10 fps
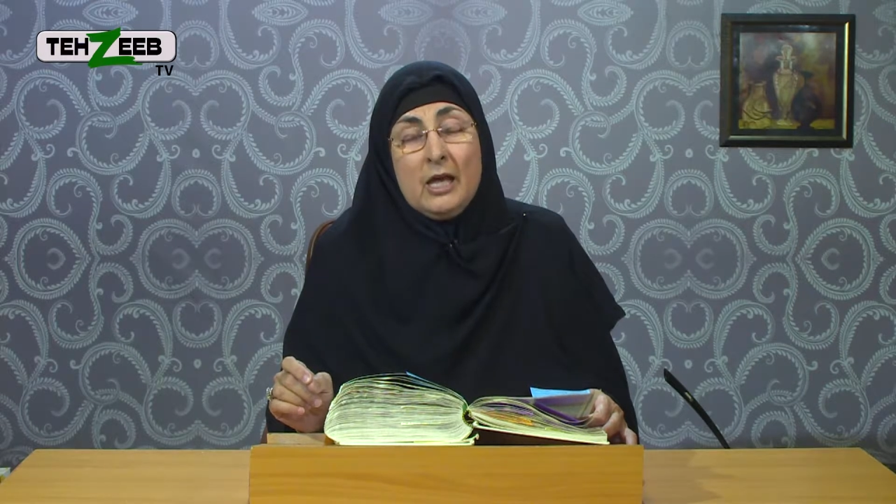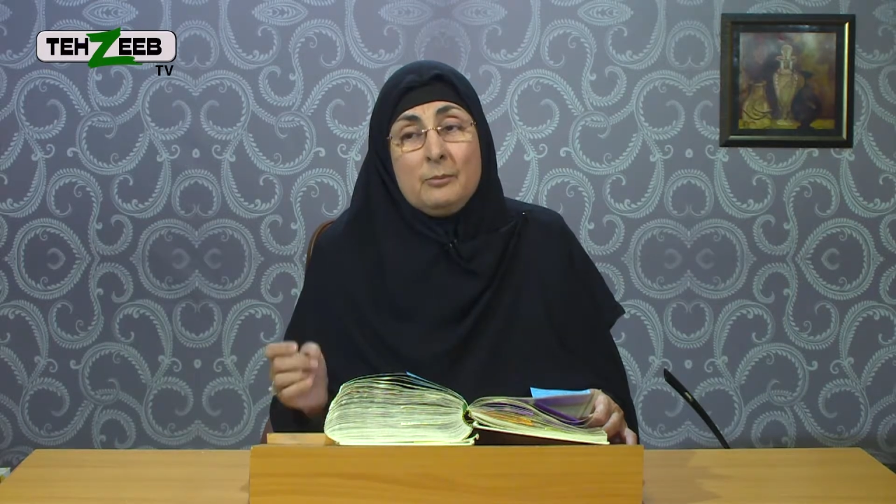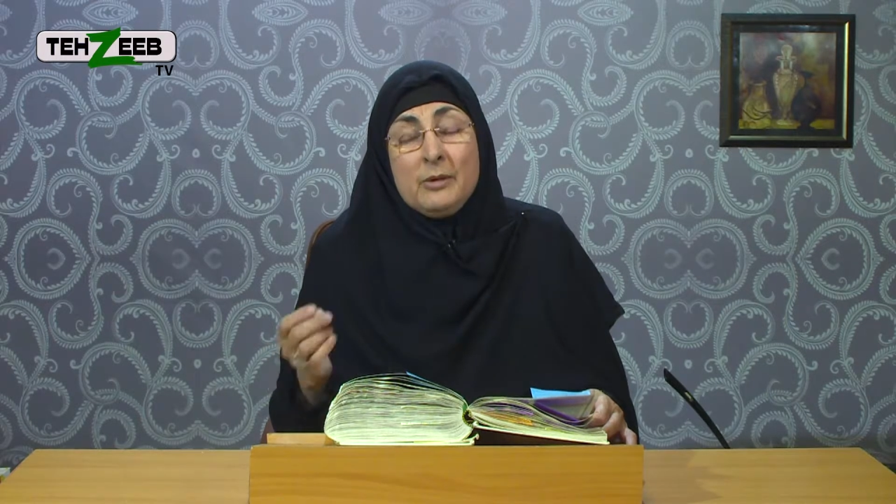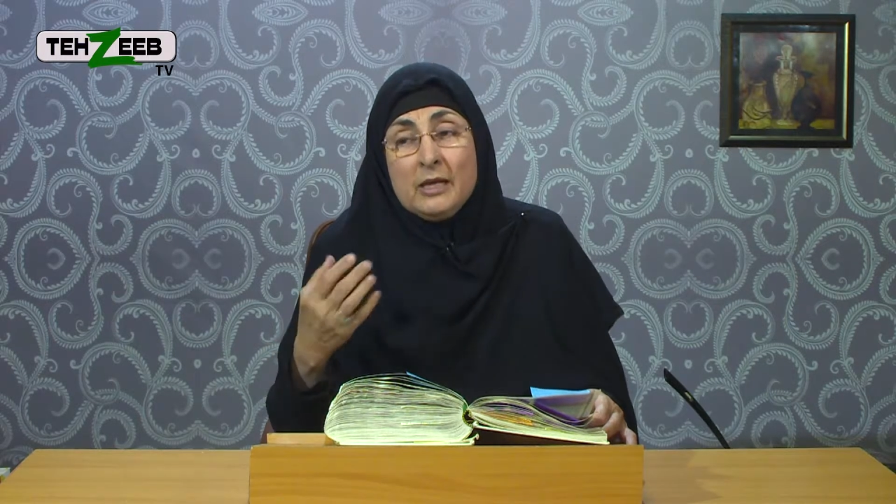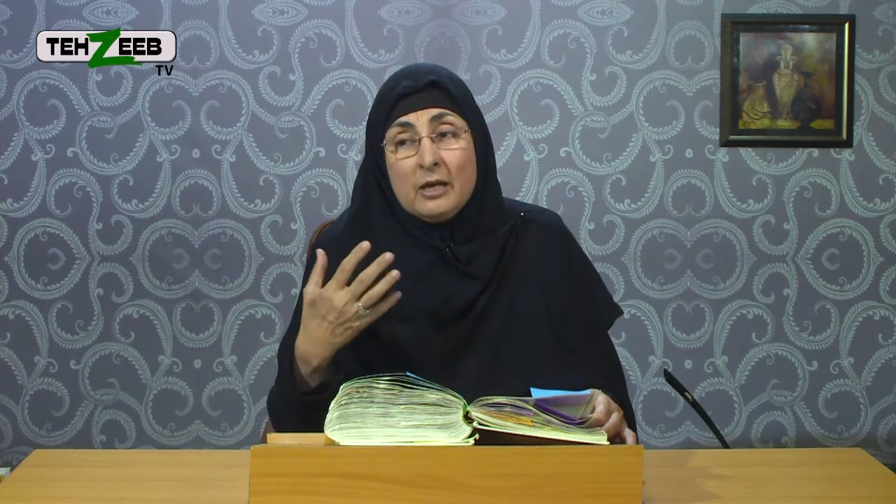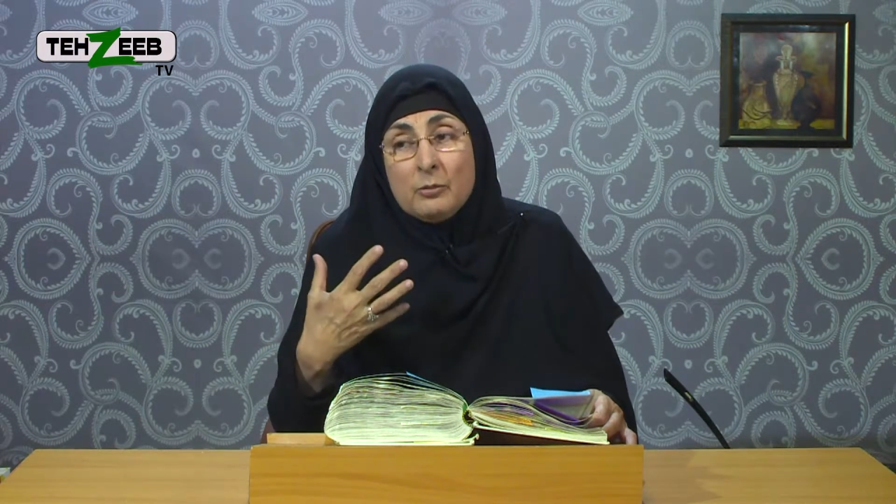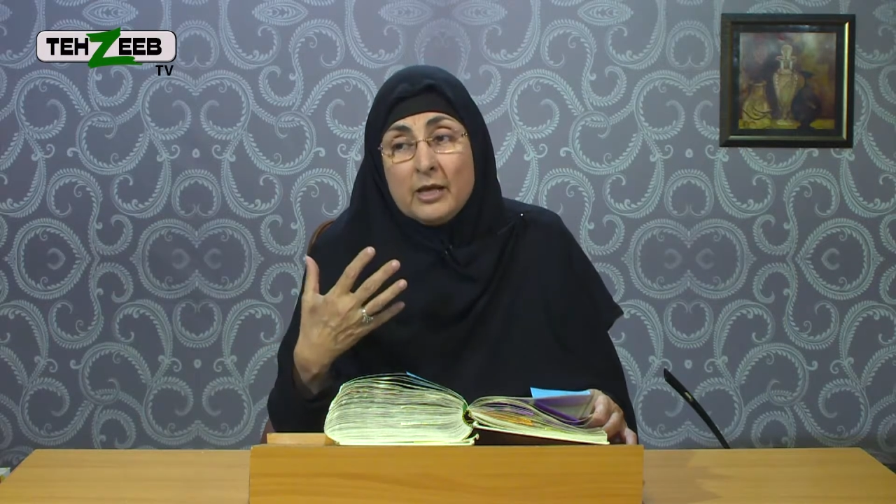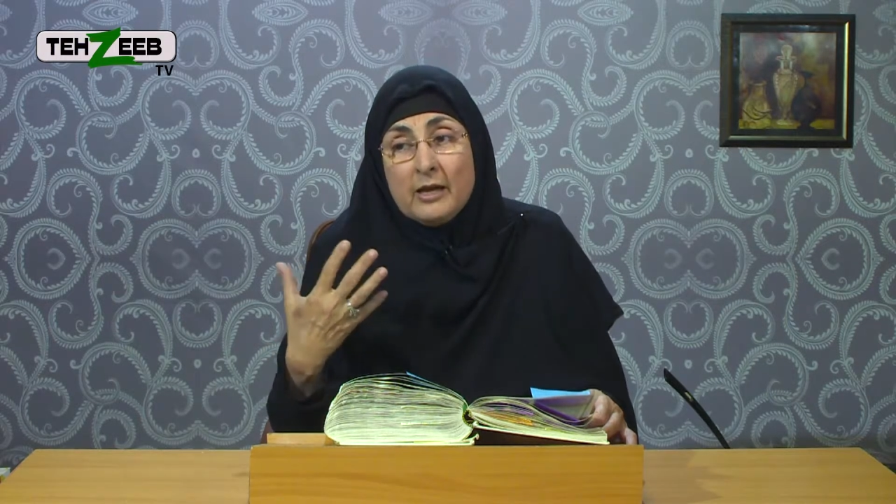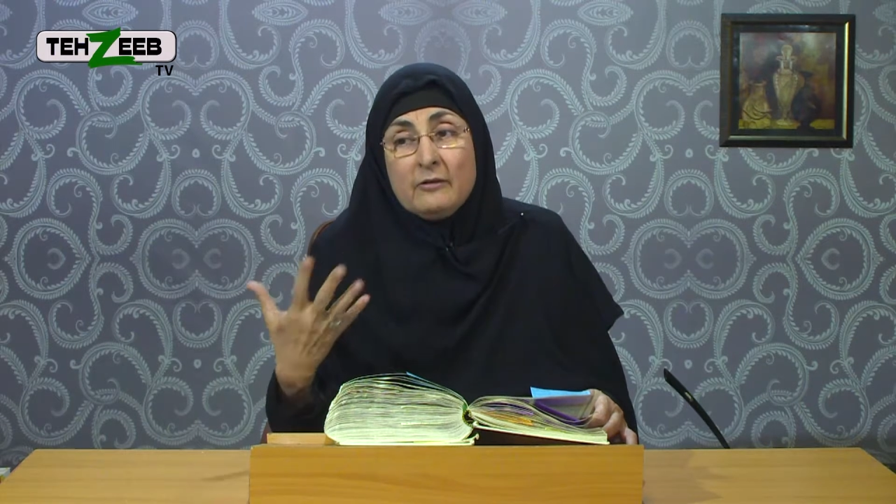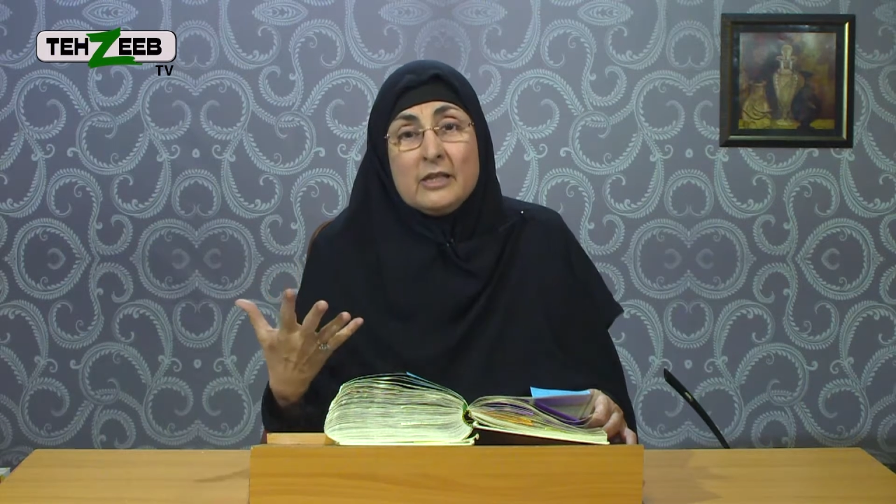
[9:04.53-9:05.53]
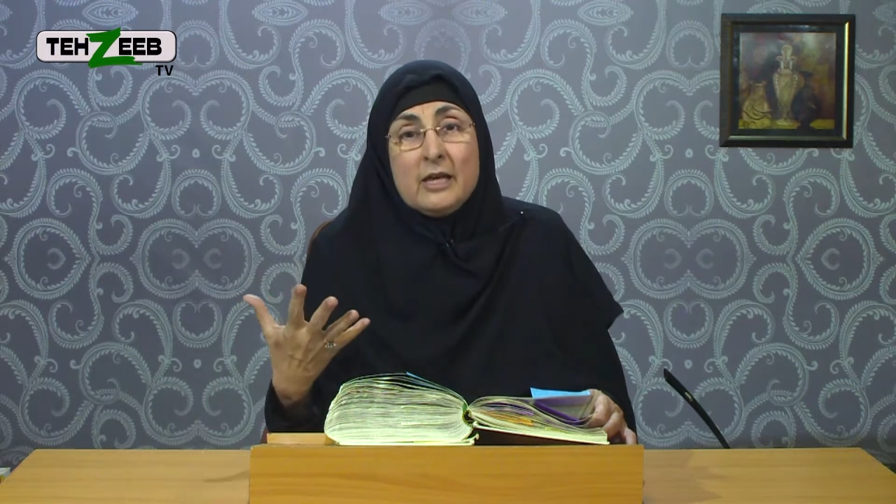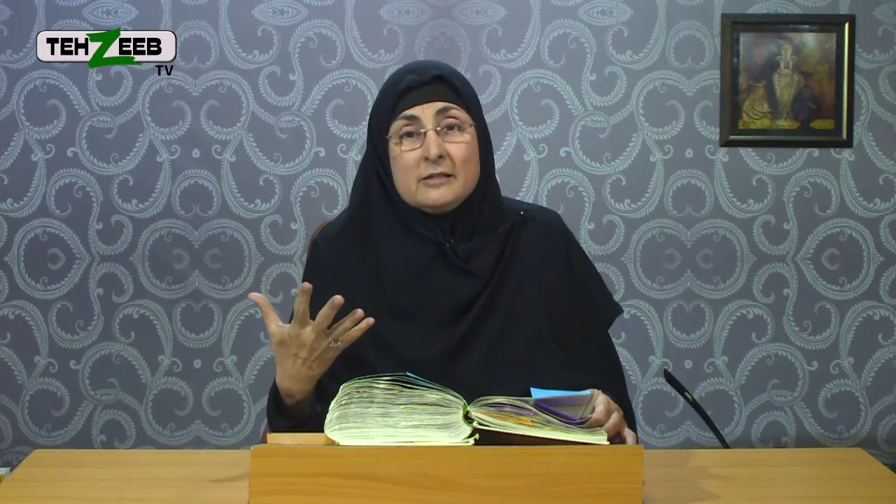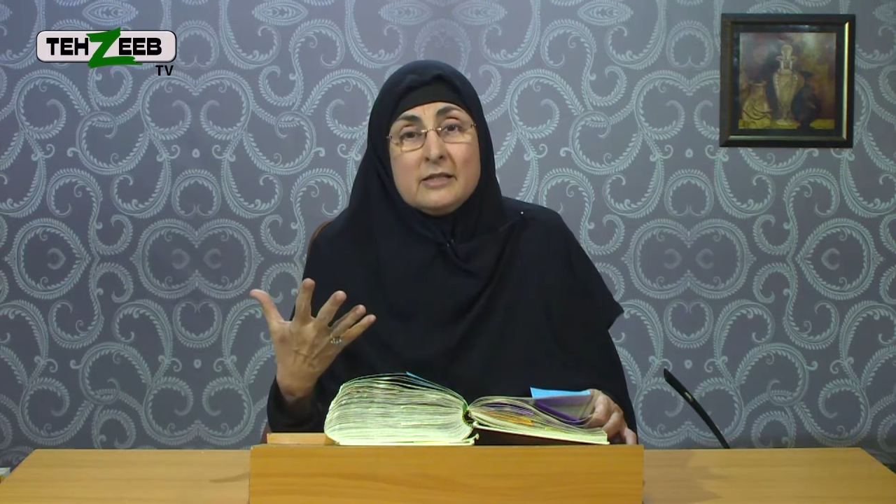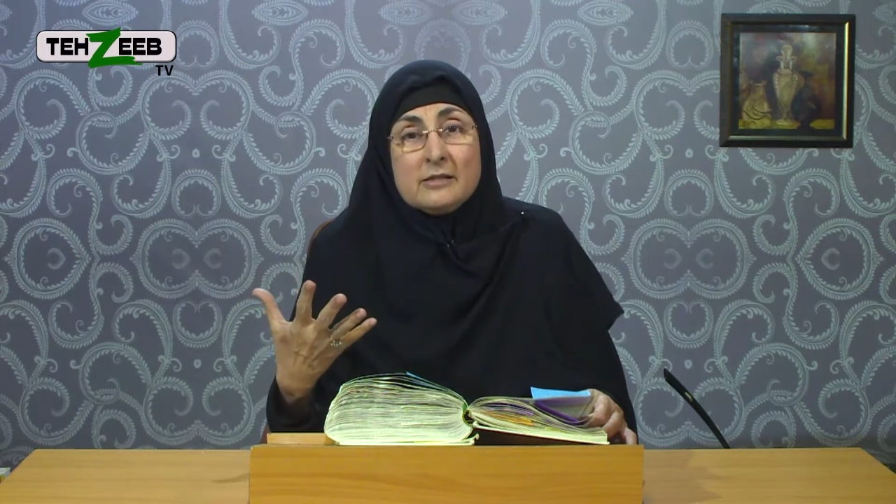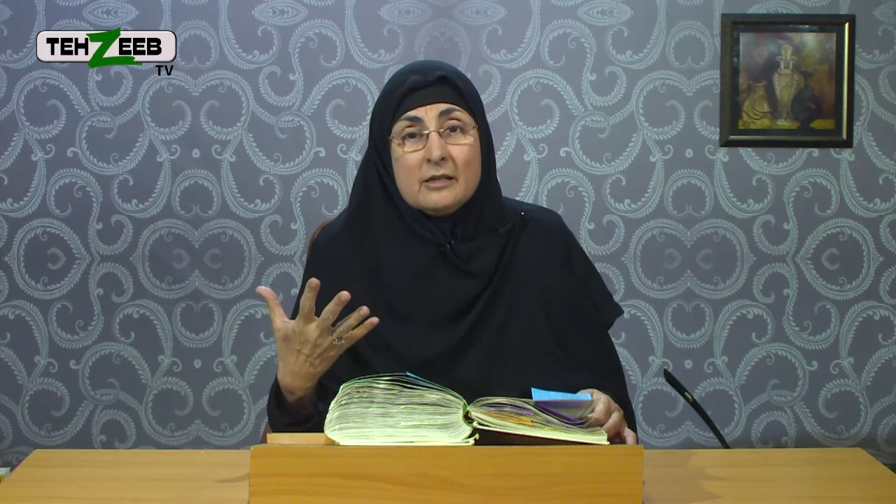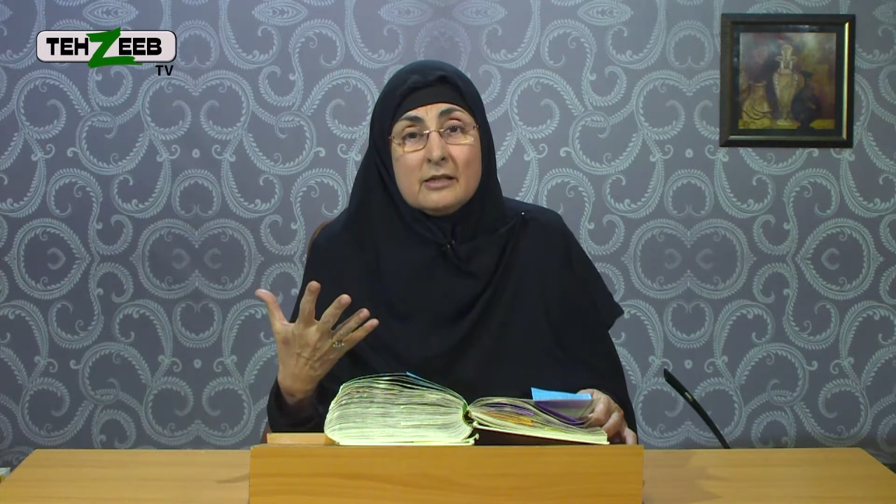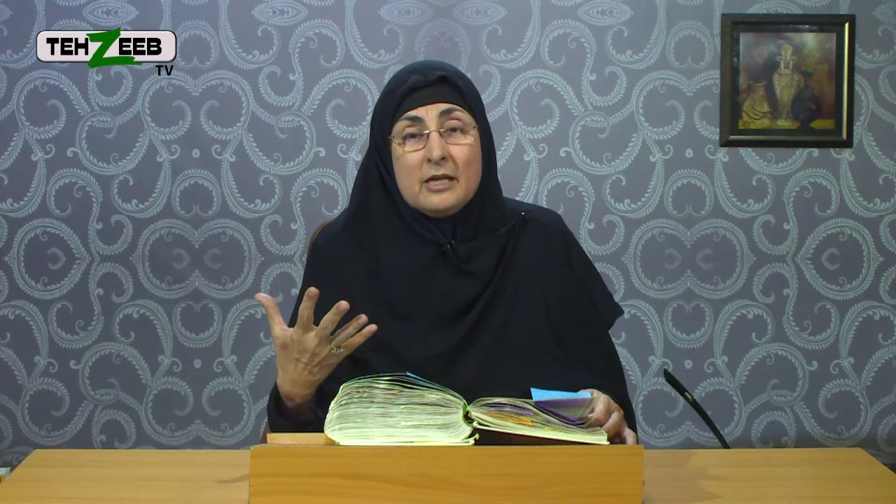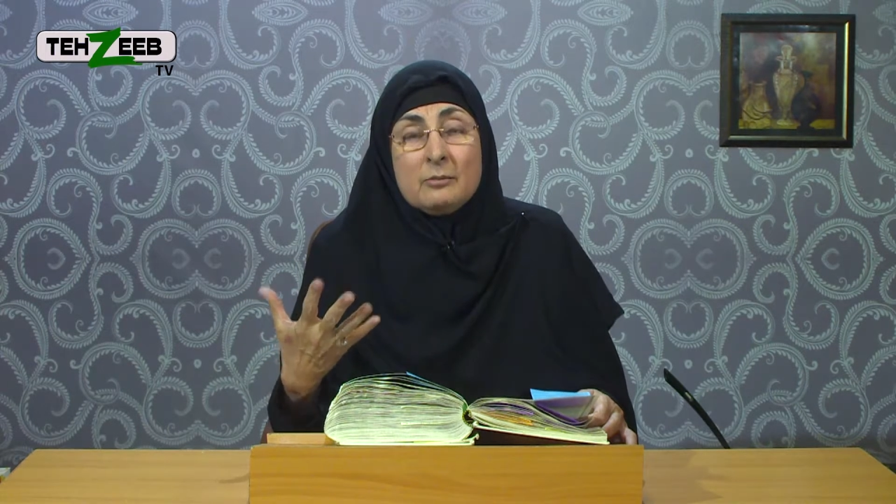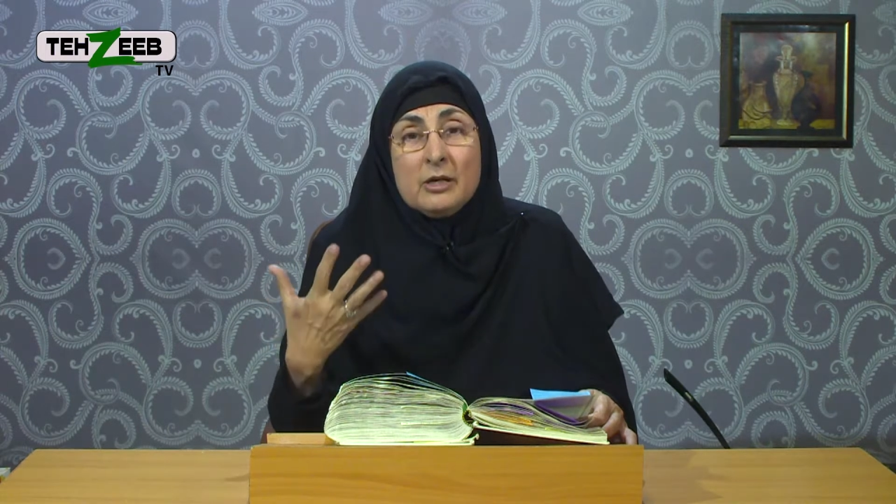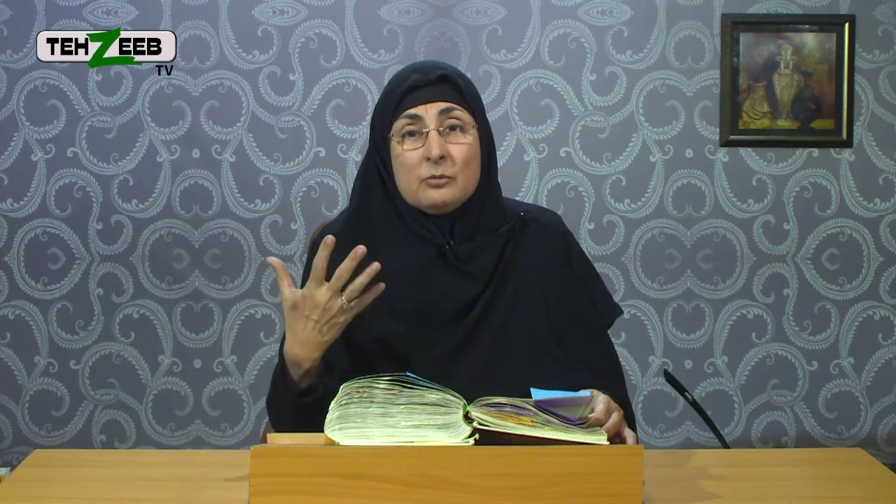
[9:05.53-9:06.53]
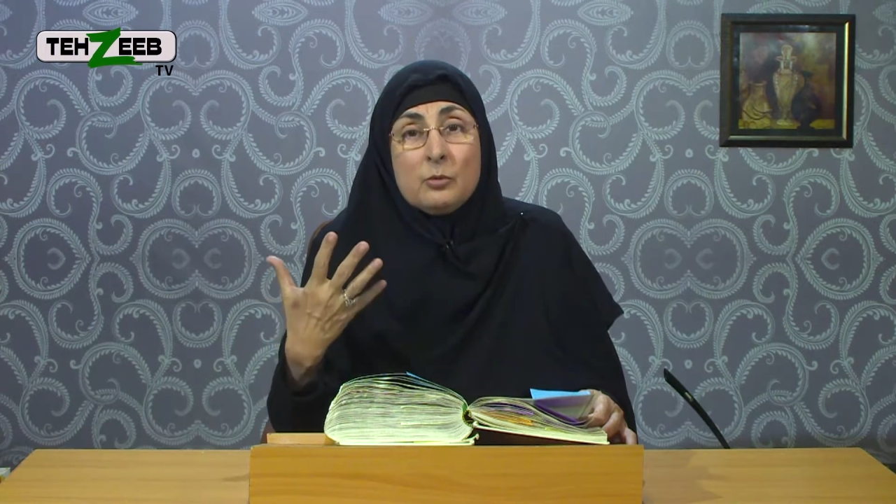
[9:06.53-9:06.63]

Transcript: Meaning, whenever there's disagreement,